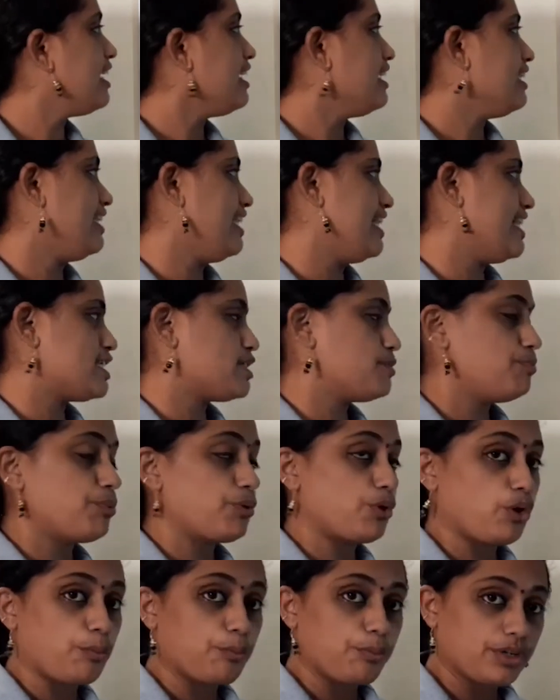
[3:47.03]
Yes,
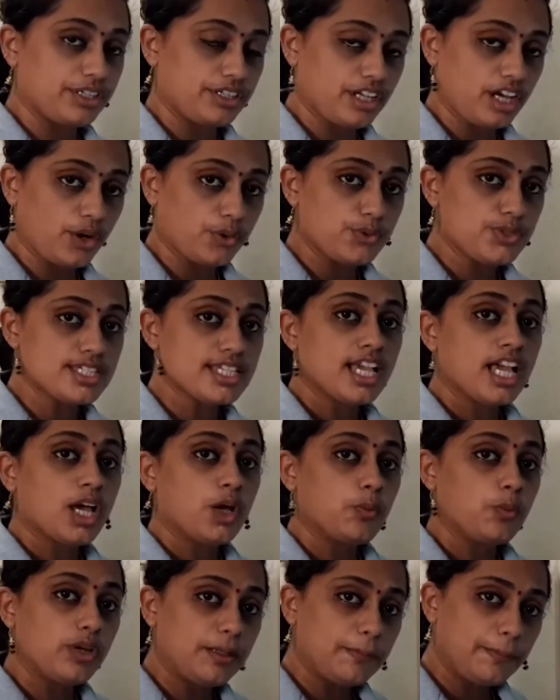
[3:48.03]
proper nouns
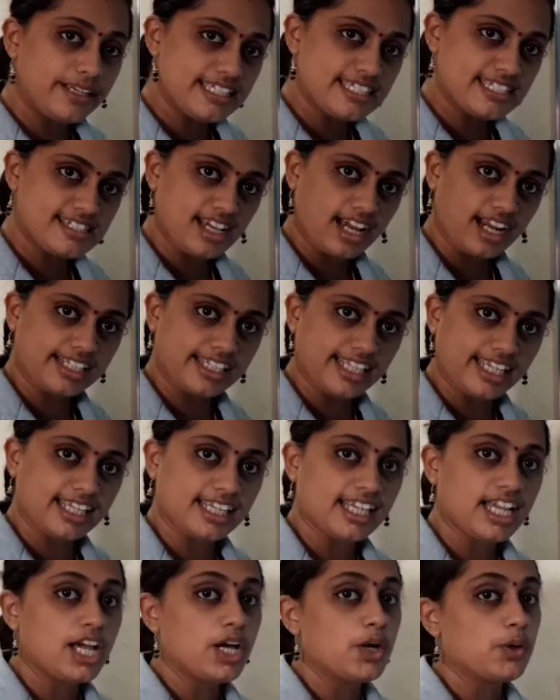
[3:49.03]
will be starting